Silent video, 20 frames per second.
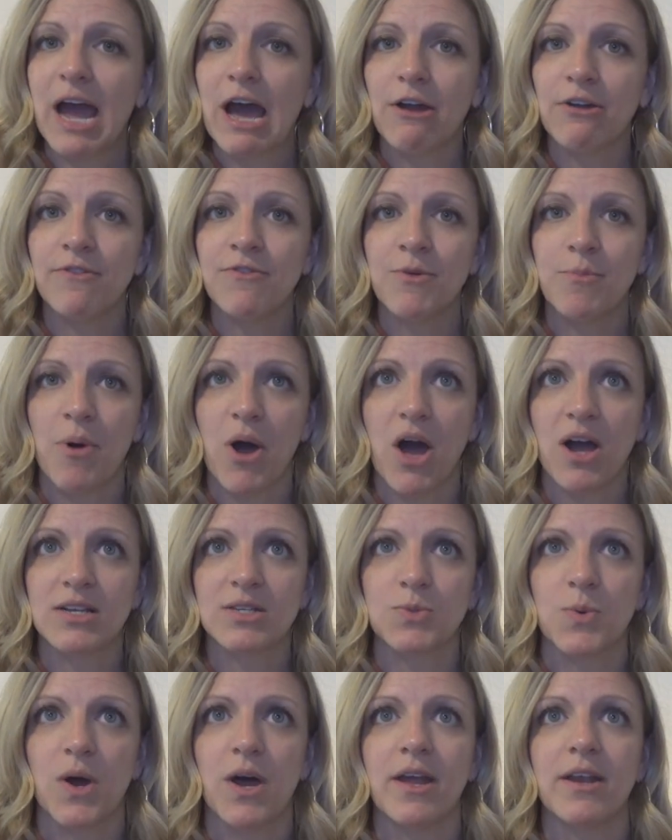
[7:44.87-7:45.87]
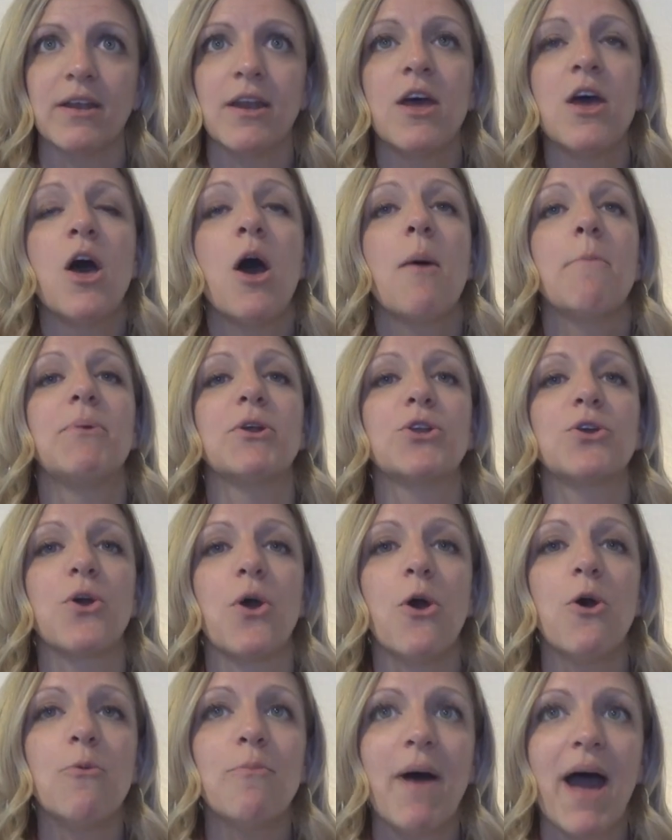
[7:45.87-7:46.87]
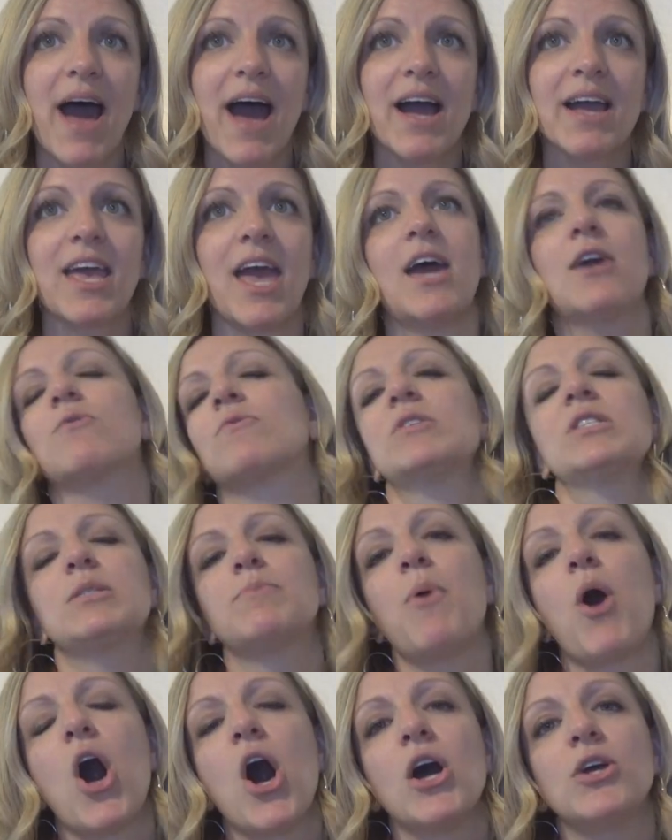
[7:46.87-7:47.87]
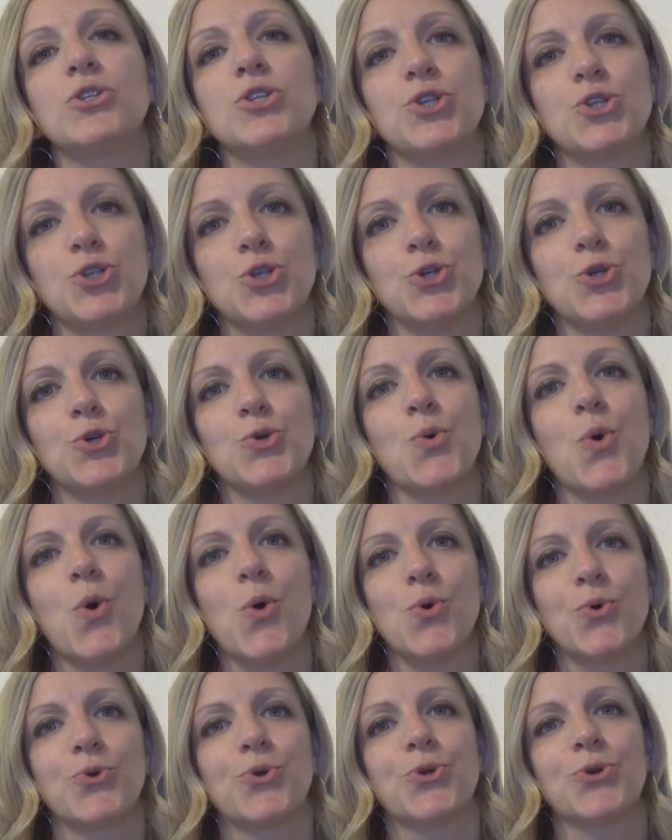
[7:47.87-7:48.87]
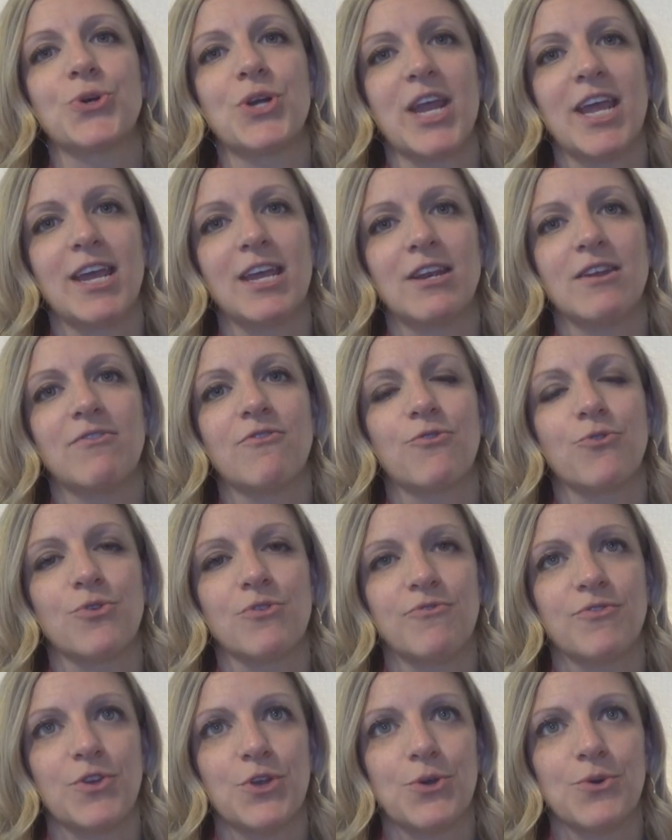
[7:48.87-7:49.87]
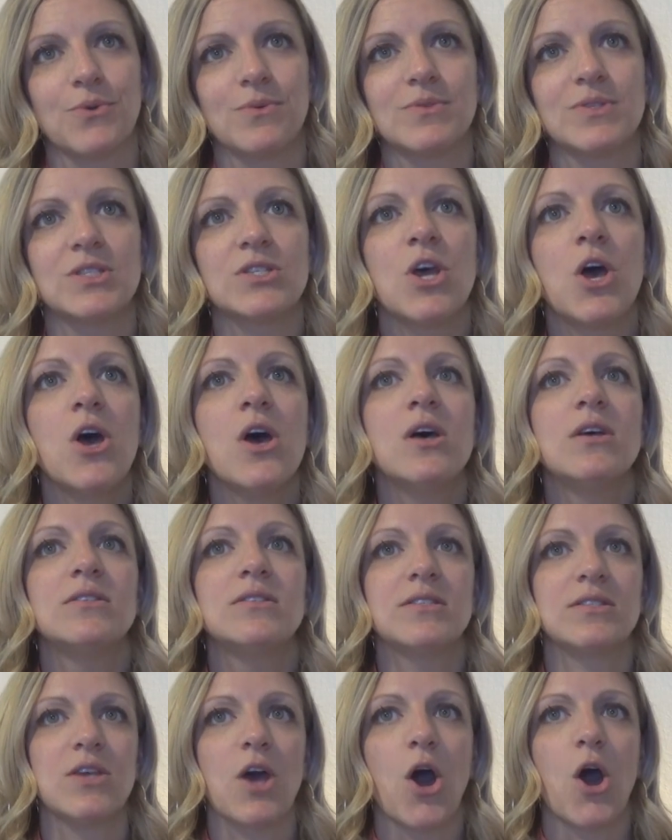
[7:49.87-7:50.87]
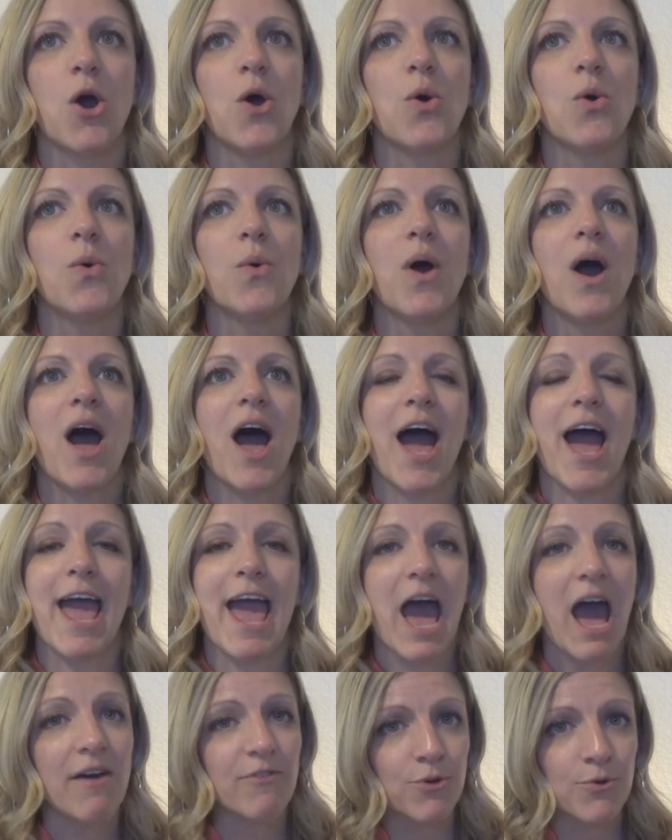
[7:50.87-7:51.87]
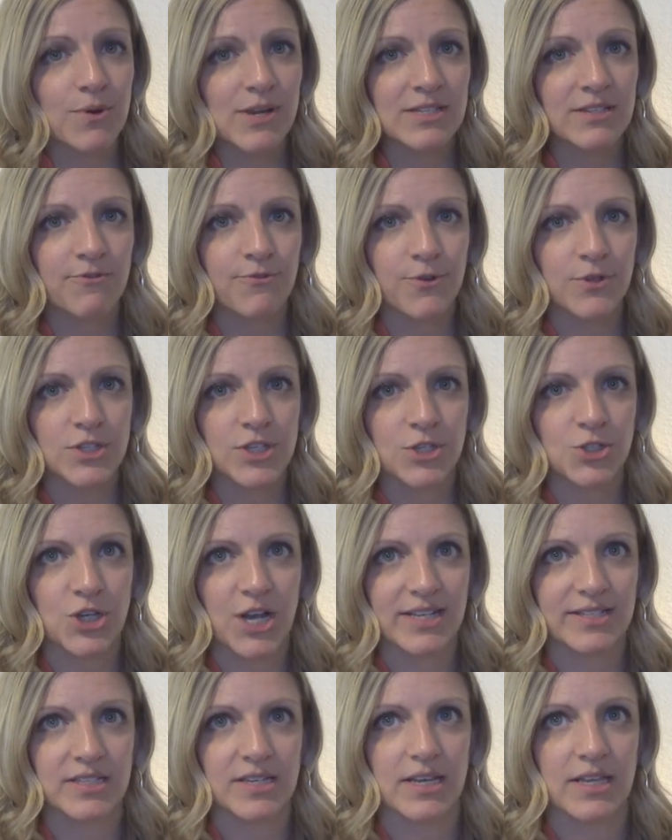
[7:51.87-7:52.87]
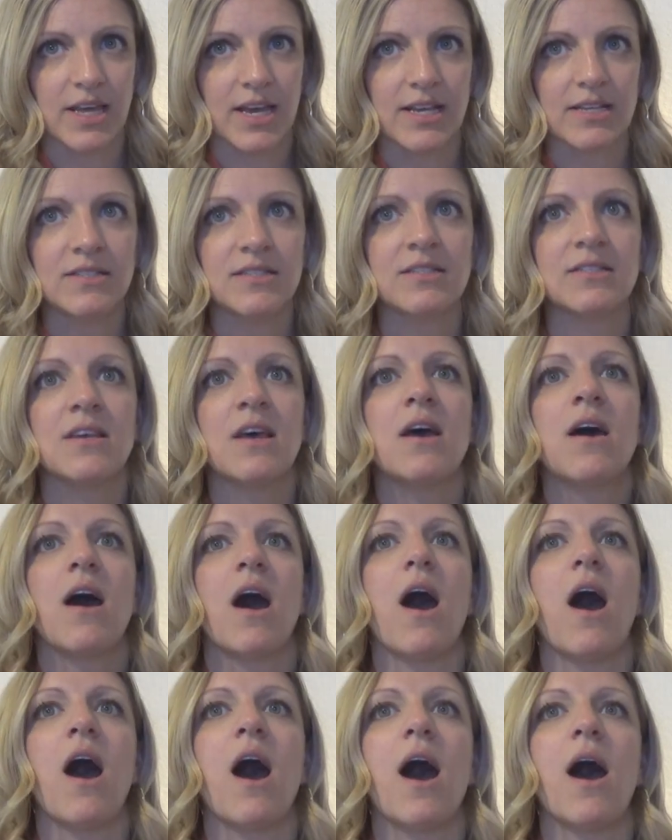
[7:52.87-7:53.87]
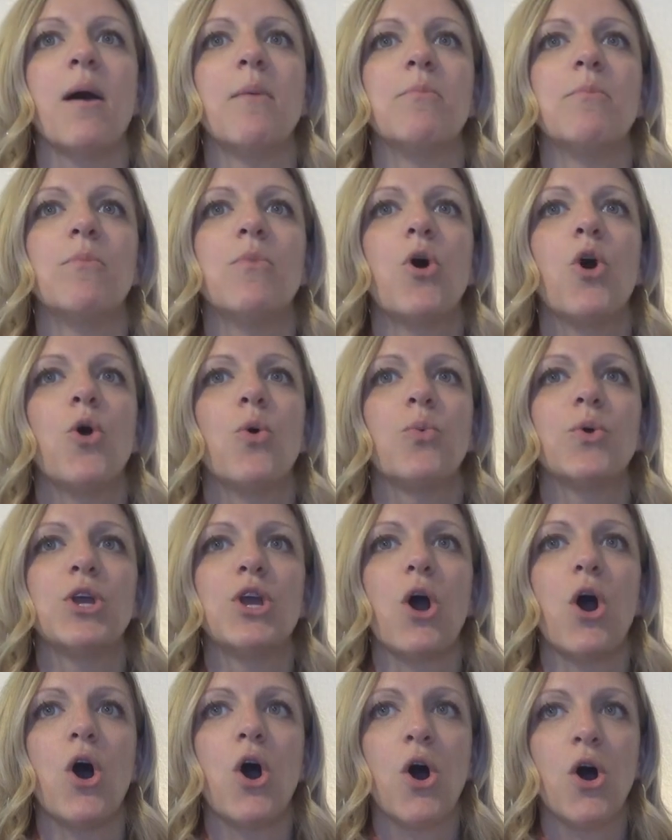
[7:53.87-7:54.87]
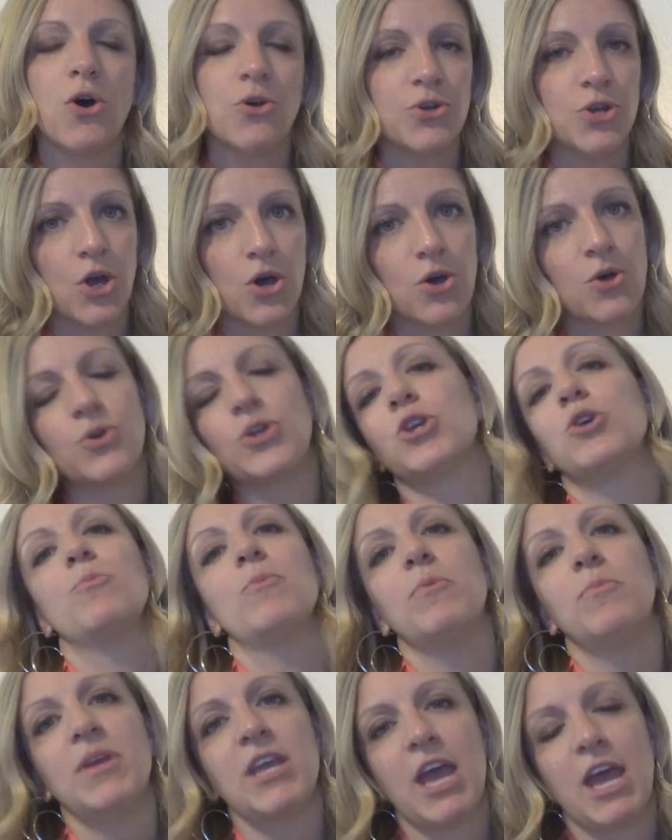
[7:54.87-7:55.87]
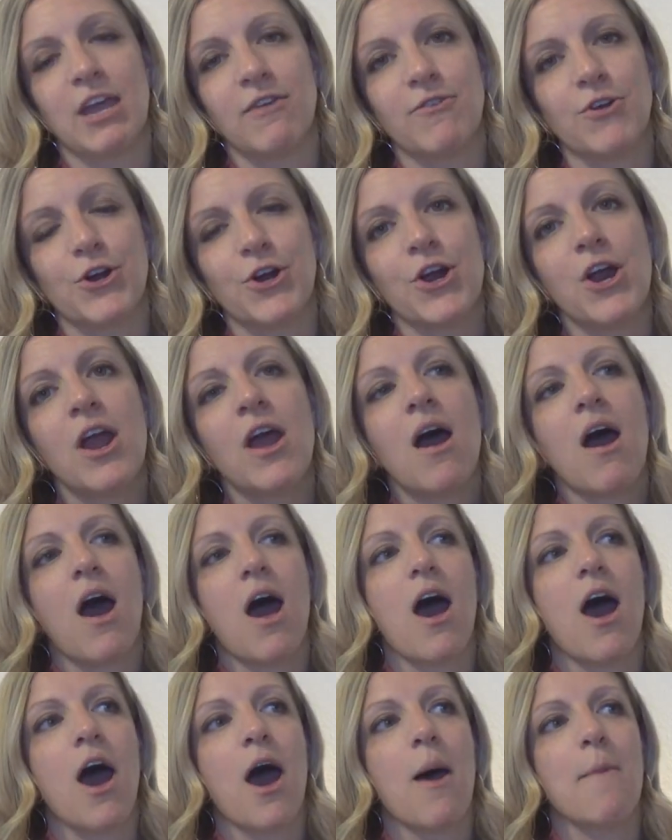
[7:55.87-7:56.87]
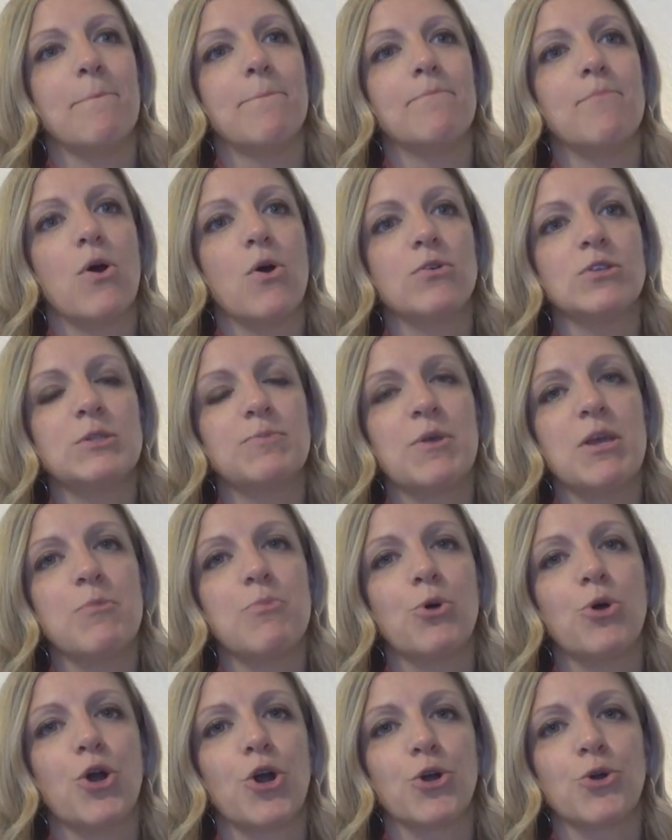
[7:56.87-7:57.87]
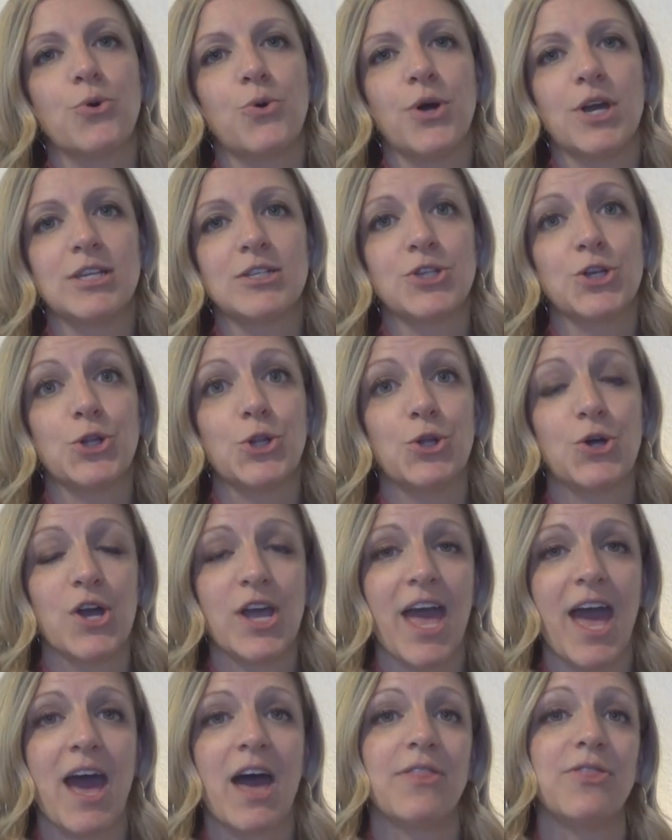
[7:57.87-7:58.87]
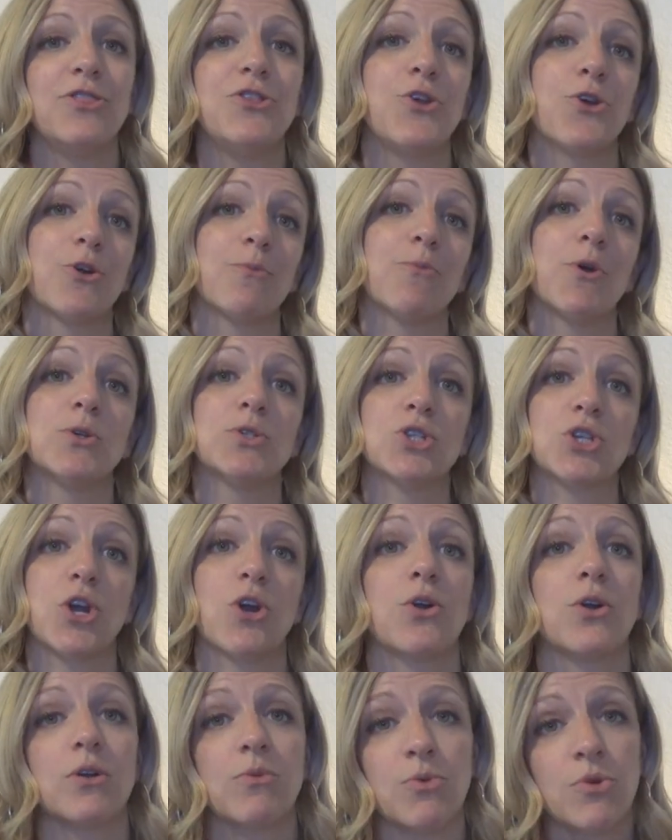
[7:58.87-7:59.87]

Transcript: out of the box one, but go back and respond to older negative reviews. So I have a reason for suggesting this. We all know human behavior. Most people are going to look at your most current